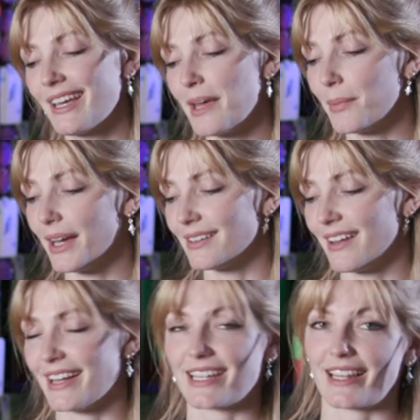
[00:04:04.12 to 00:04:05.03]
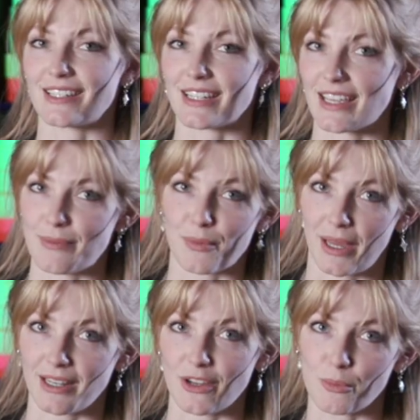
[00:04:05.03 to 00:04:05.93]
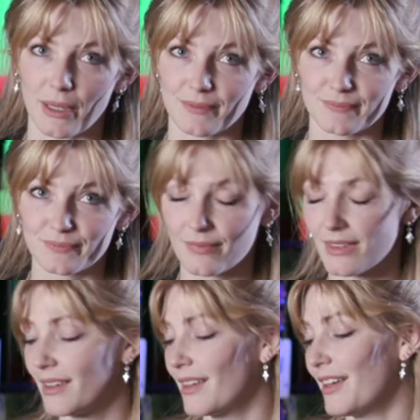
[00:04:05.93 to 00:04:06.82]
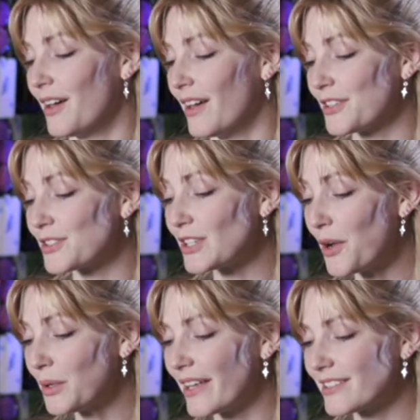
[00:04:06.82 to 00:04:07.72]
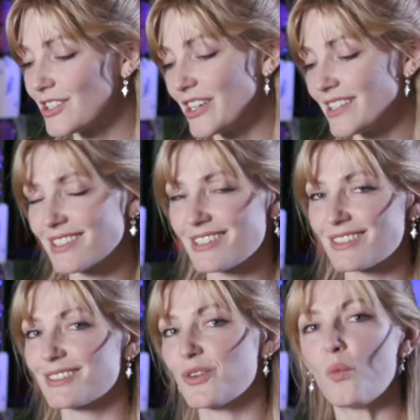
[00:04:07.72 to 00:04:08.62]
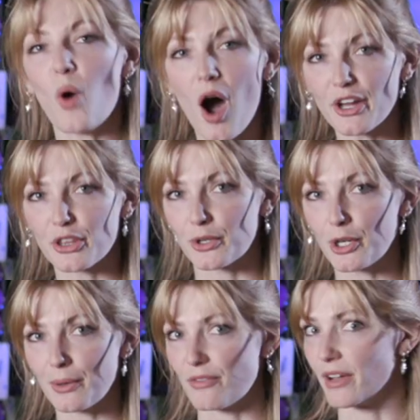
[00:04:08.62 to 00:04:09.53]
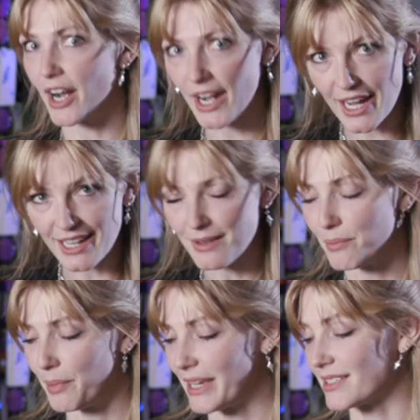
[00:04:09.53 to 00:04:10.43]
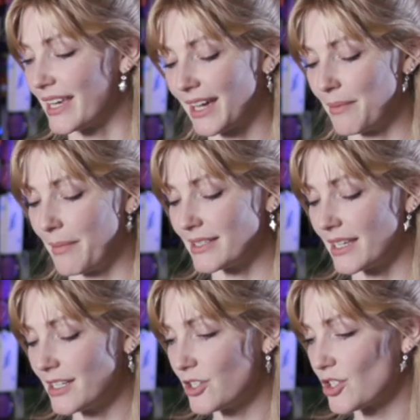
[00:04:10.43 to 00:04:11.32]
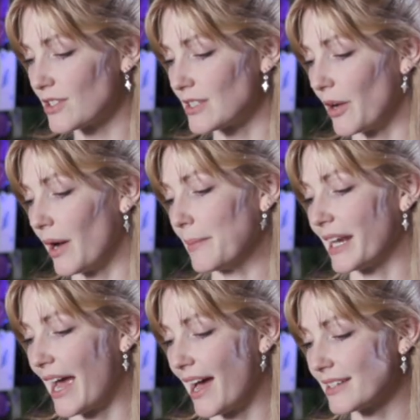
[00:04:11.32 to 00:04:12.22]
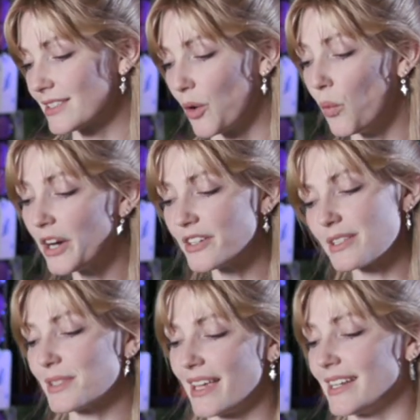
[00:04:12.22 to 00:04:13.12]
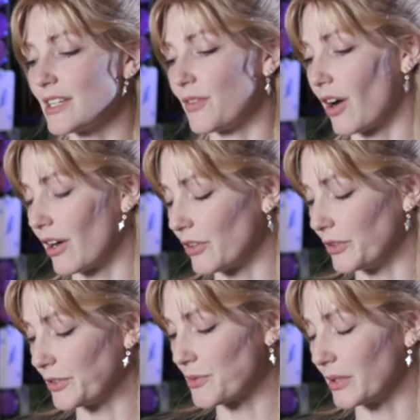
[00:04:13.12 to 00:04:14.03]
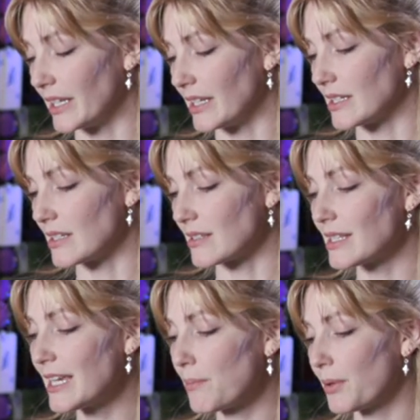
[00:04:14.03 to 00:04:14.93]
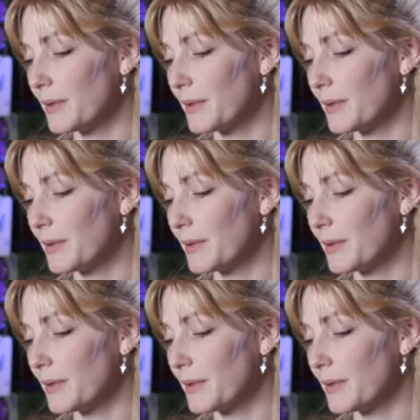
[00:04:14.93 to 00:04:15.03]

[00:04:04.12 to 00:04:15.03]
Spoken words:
but I tend to keep mine open. So let's just walk through a very basic message. So I'm going to ask, what are some scientific articles related to sleep?